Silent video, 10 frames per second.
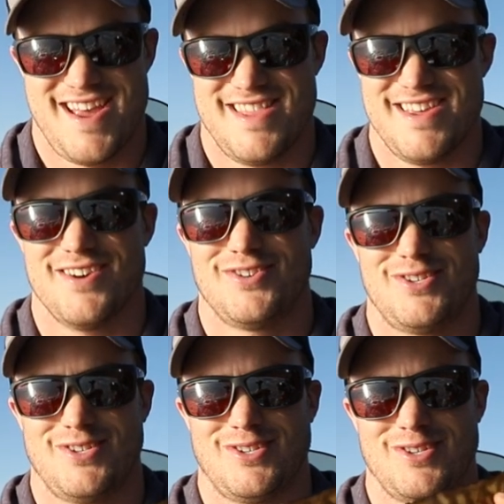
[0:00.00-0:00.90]
And they are
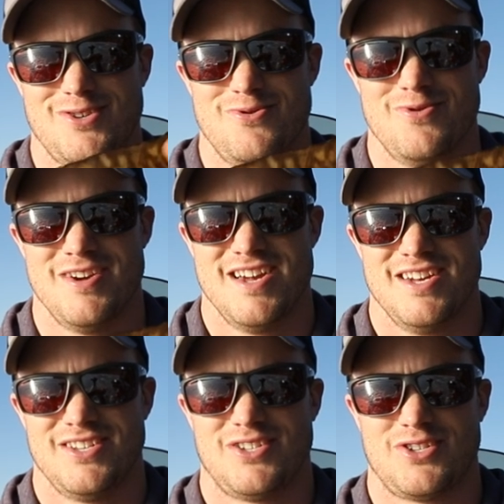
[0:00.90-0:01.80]
so
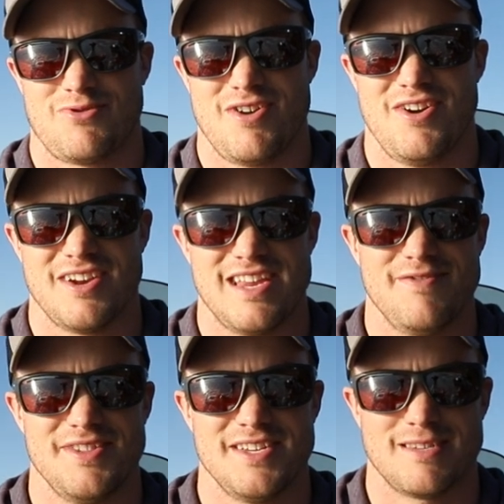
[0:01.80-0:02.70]
strong,
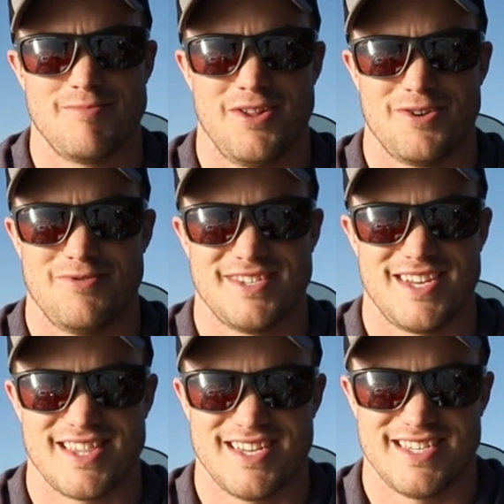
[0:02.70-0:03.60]
even these smaller ones
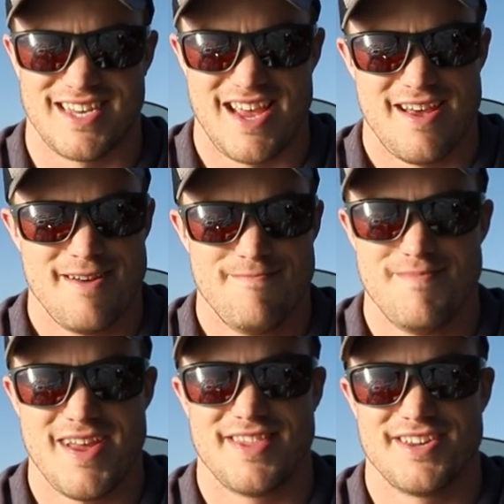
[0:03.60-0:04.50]
like this.
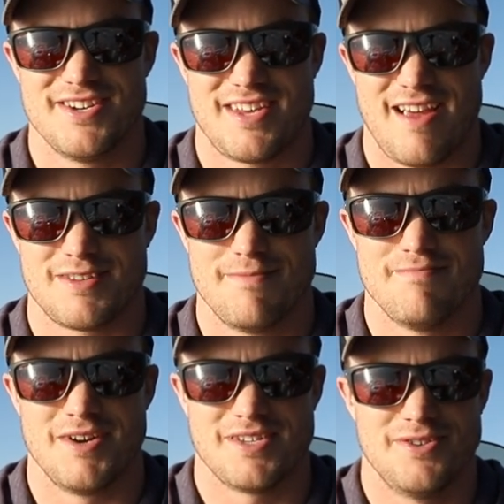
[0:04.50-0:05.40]
Man, they just have
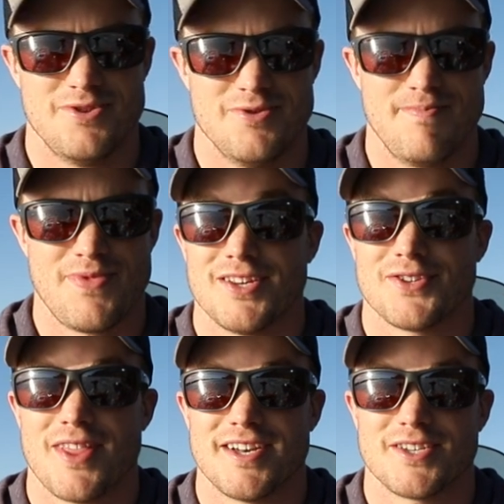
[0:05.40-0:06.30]
some muscle to them.
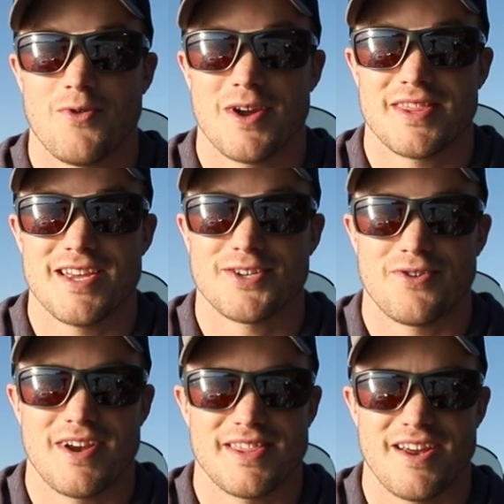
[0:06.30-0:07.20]
So that is quite the
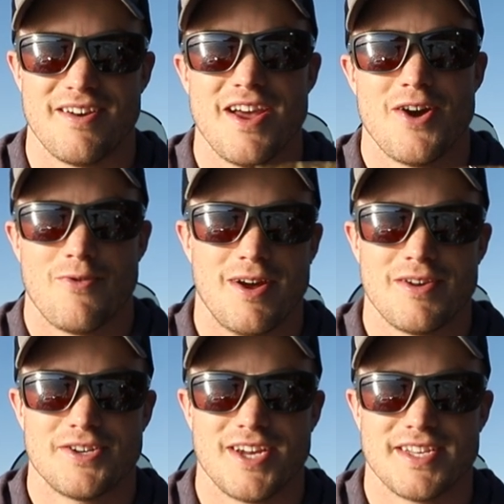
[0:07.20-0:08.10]
intro right there. We're out
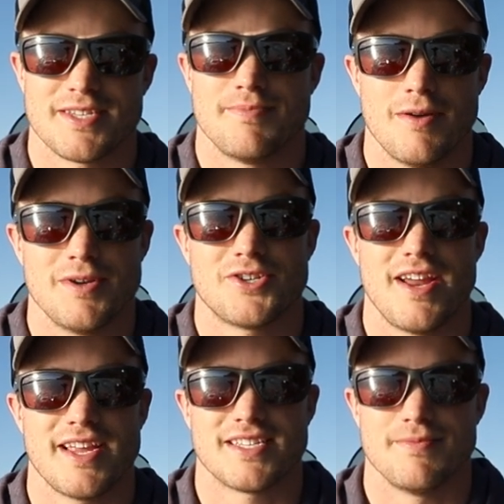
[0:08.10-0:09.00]
here chasing some burbot,
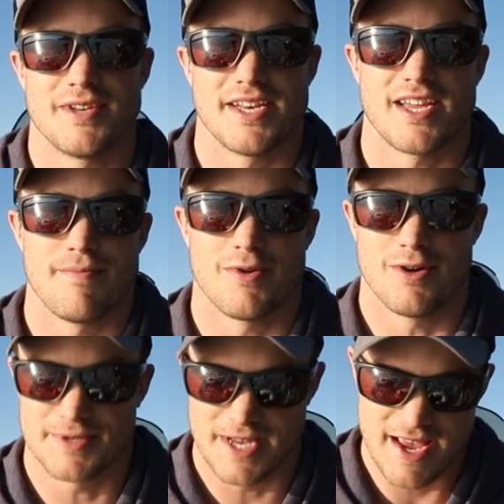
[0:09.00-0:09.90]
trying to get some daytime
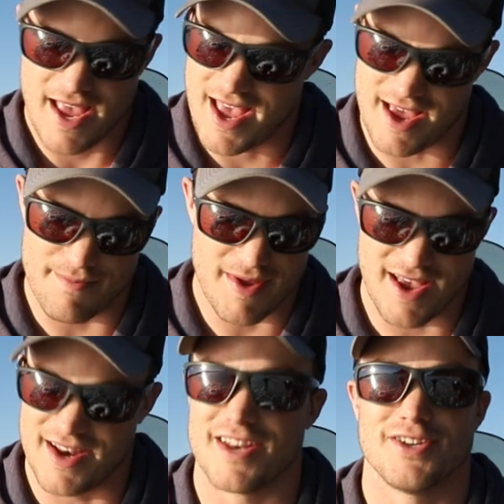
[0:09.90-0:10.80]
burbs. And
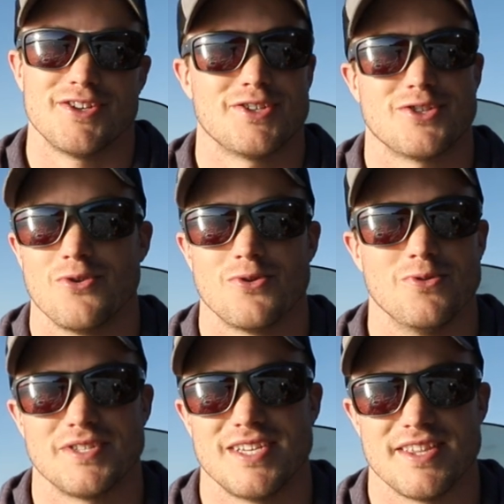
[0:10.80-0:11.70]
man, it is just so
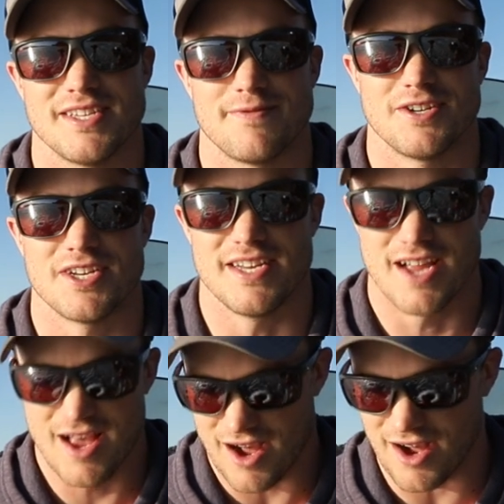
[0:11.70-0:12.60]
cool seeing these fish eat
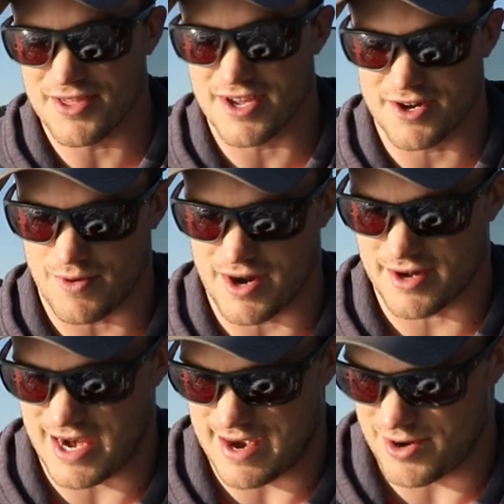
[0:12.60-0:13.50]
on the underwater
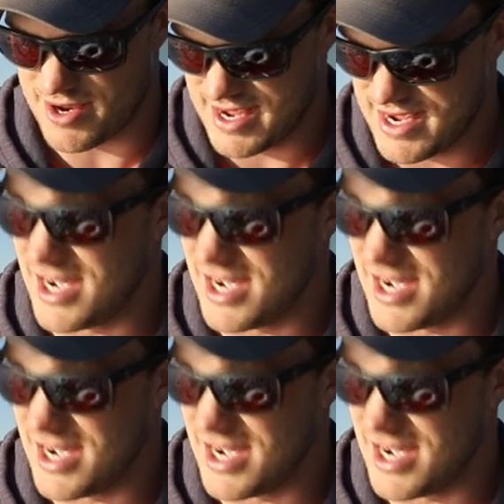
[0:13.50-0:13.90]
camera.